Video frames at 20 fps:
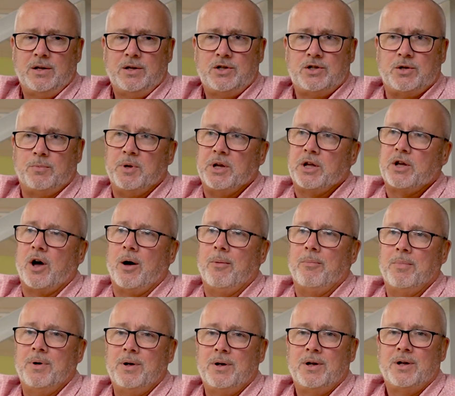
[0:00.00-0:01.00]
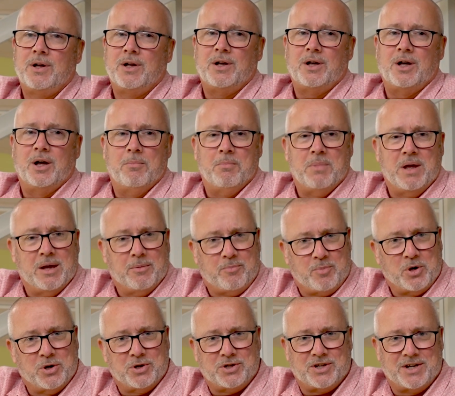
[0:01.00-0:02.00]
to become a mere
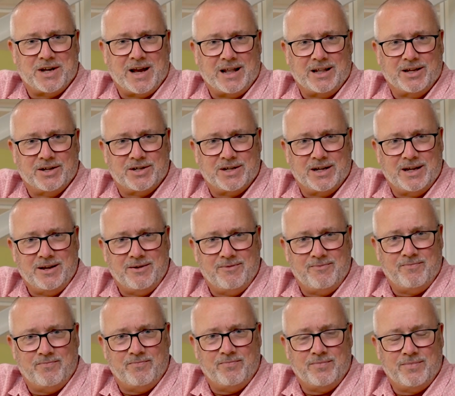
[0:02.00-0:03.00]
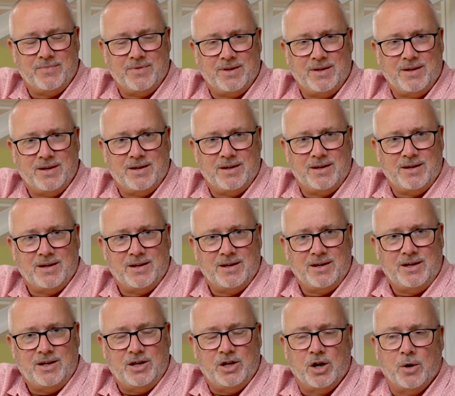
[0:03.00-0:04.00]
personality.
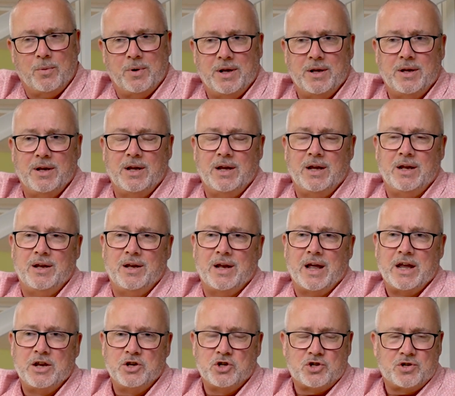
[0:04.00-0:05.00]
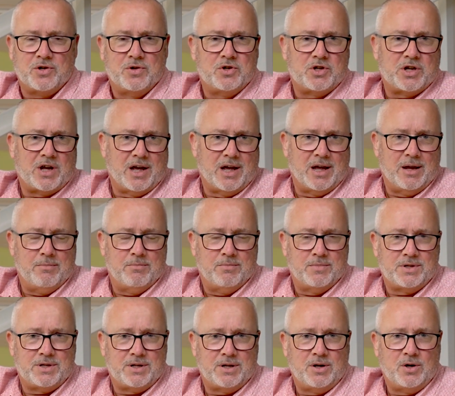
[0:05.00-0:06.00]
You know, in ancient
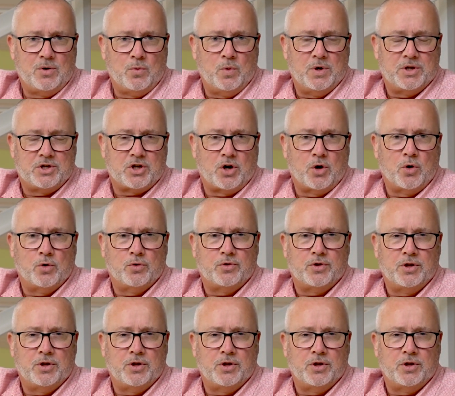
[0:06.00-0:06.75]
times, we're told